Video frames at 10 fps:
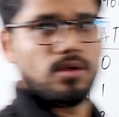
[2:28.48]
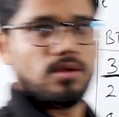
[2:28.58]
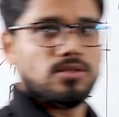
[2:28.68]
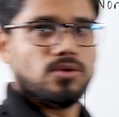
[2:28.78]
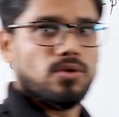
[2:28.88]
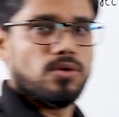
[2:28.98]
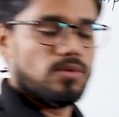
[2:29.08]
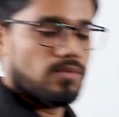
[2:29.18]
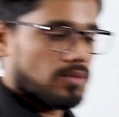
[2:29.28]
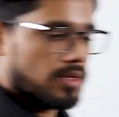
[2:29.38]

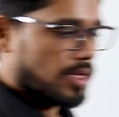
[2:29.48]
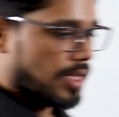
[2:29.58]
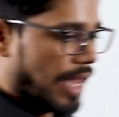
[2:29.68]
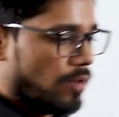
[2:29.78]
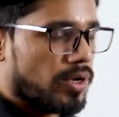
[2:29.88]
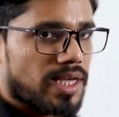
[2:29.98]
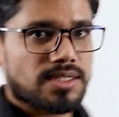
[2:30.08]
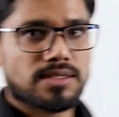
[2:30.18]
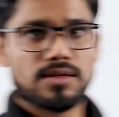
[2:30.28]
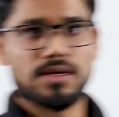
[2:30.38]
So can you
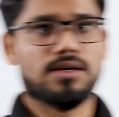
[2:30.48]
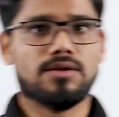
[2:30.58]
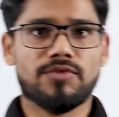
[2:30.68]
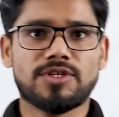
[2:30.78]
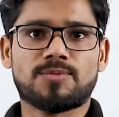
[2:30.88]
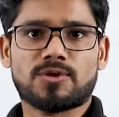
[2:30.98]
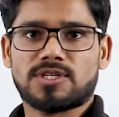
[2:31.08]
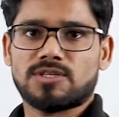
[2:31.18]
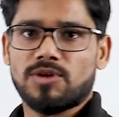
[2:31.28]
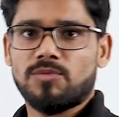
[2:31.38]
guess which
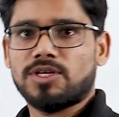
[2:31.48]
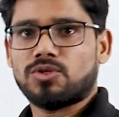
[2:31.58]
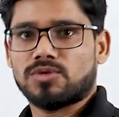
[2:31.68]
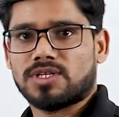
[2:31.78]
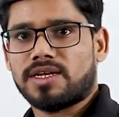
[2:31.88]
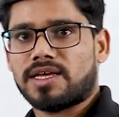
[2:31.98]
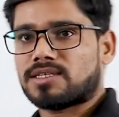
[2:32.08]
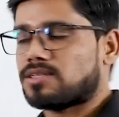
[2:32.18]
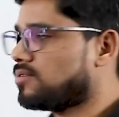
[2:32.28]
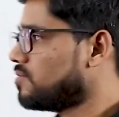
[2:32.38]
process will be chosen
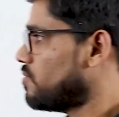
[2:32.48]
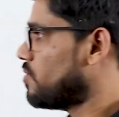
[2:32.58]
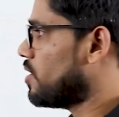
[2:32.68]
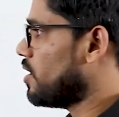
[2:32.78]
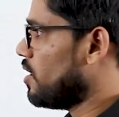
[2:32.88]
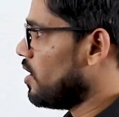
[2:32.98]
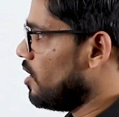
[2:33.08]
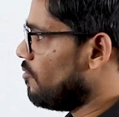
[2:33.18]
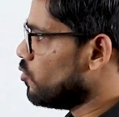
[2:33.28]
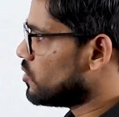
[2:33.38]
next?
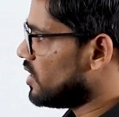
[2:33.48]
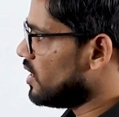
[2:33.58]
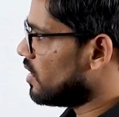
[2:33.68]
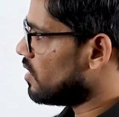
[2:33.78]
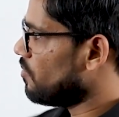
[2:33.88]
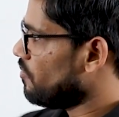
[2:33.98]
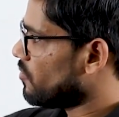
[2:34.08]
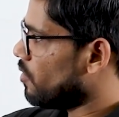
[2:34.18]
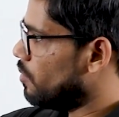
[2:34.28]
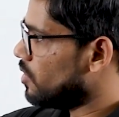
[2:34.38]
If you see
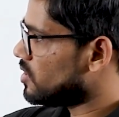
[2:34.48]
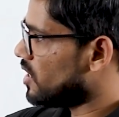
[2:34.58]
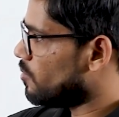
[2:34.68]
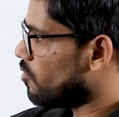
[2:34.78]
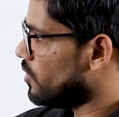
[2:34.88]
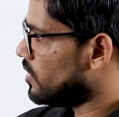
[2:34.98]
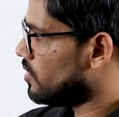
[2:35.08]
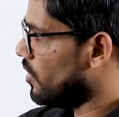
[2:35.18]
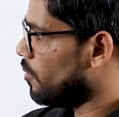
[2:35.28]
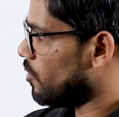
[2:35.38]
the burst time of
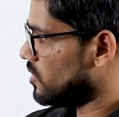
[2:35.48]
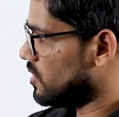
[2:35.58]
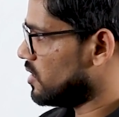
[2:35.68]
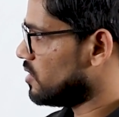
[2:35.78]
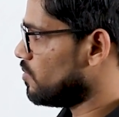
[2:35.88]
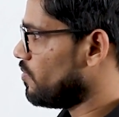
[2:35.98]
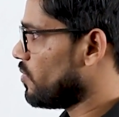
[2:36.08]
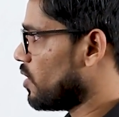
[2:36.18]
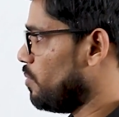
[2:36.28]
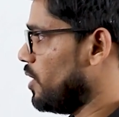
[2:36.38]
the 3 processes
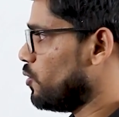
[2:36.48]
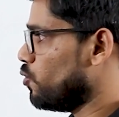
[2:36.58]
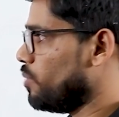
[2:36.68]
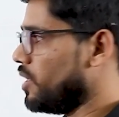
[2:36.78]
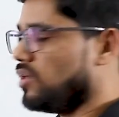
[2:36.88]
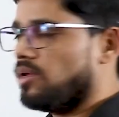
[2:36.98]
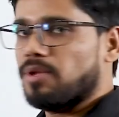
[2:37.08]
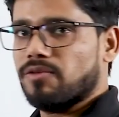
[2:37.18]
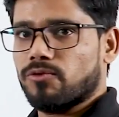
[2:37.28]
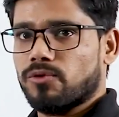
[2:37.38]
P2,
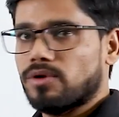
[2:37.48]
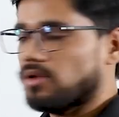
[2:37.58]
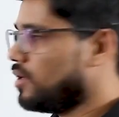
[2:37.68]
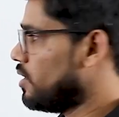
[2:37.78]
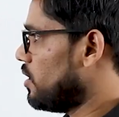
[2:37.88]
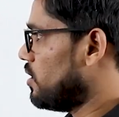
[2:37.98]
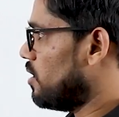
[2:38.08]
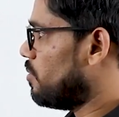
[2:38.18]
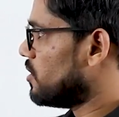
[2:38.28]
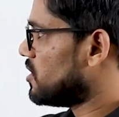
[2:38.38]
P3, P4,
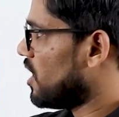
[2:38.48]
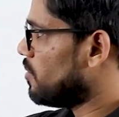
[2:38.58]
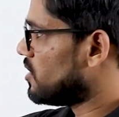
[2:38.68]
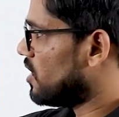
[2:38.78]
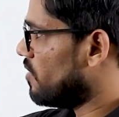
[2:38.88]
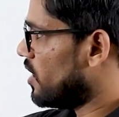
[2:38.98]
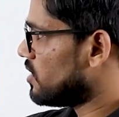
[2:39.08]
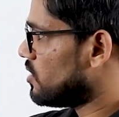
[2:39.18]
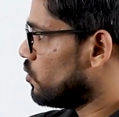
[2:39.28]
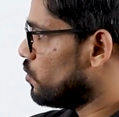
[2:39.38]
the burst time is given
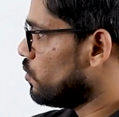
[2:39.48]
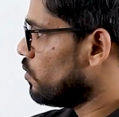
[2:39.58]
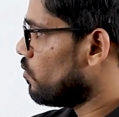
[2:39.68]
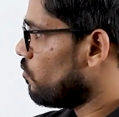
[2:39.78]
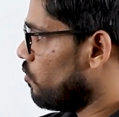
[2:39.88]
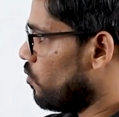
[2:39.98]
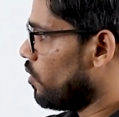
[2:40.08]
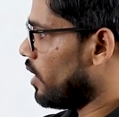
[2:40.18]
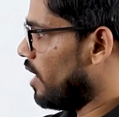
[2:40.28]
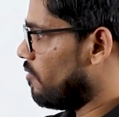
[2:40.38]
as 2,
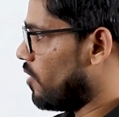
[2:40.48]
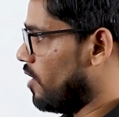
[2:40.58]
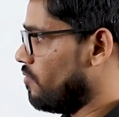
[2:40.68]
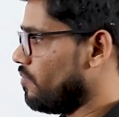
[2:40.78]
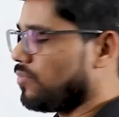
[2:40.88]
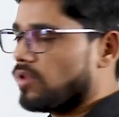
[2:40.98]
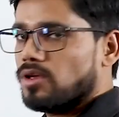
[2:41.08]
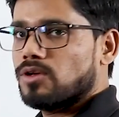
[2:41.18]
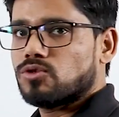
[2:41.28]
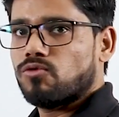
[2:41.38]
4, and 5.
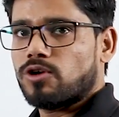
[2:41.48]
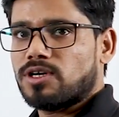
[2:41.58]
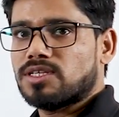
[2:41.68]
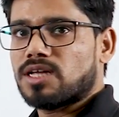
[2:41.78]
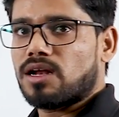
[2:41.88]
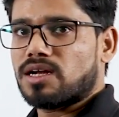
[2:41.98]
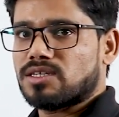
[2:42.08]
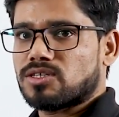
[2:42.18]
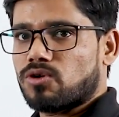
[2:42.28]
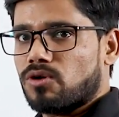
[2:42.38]
So what is the
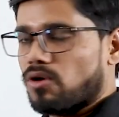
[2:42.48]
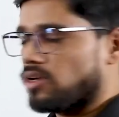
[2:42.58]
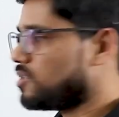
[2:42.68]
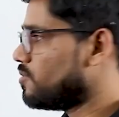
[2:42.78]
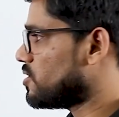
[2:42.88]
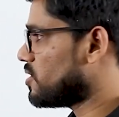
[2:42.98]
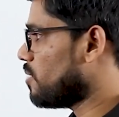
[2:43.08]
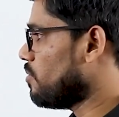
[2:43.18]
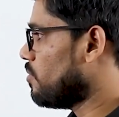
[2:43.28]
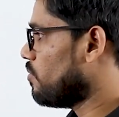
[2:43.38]
largest or longest burst time?